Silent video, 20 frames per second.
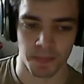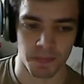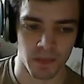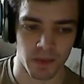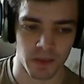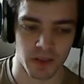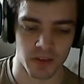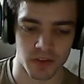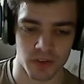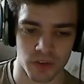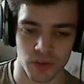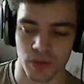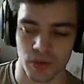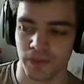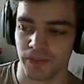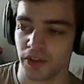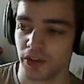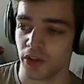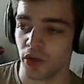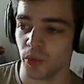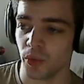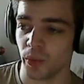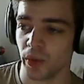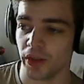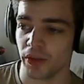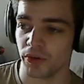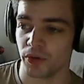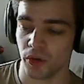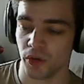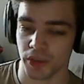So you have to know whether
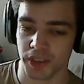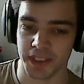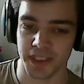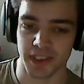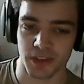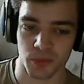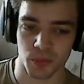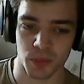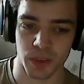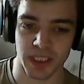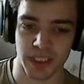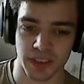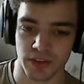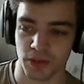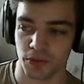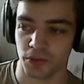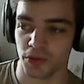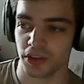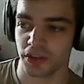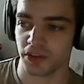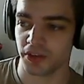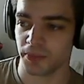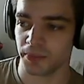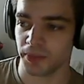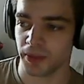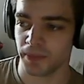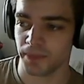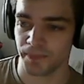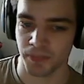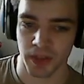or not he's willing to rocket jump
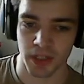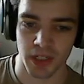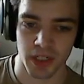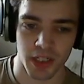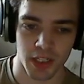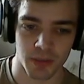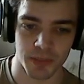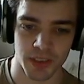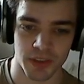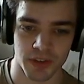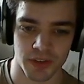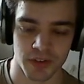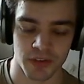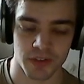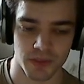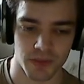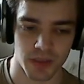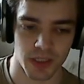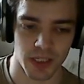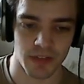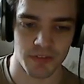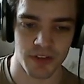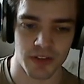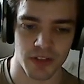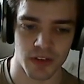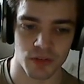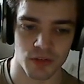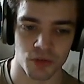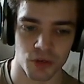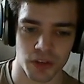up, because if he
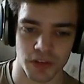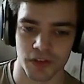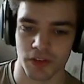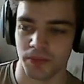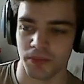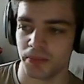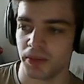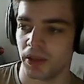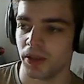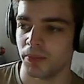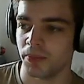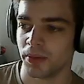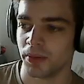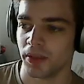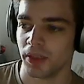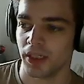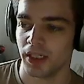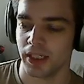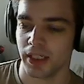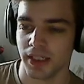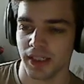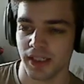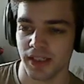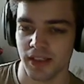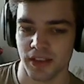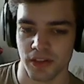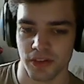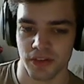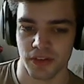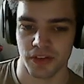does rocket jump up,
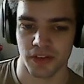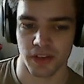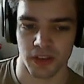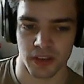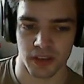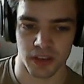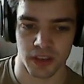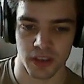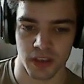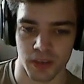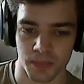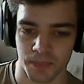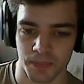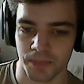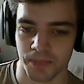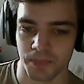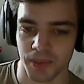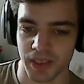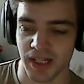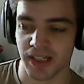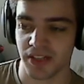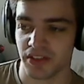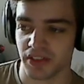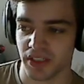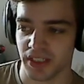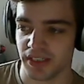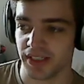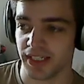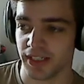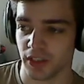he's going to potentially
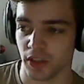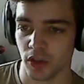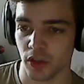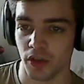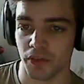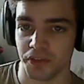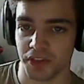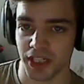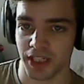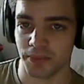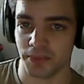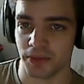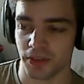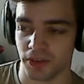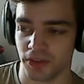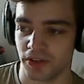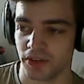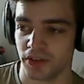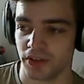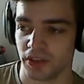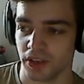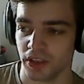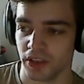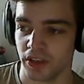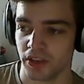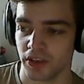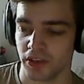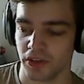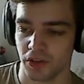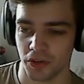take a lot of damage.
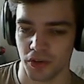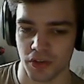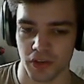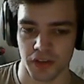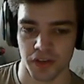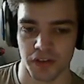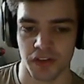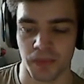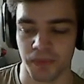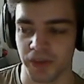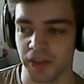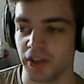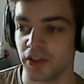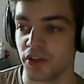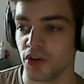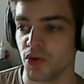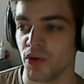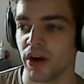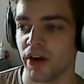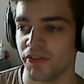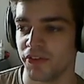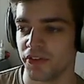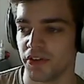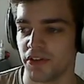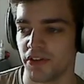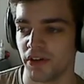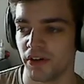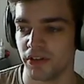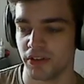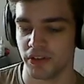So it's something that you have to
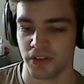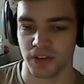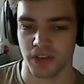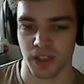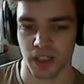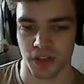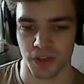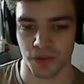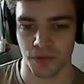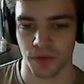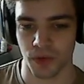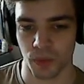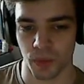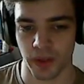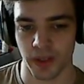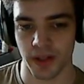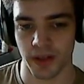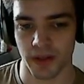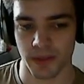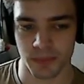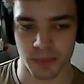judge and you have to weigh up.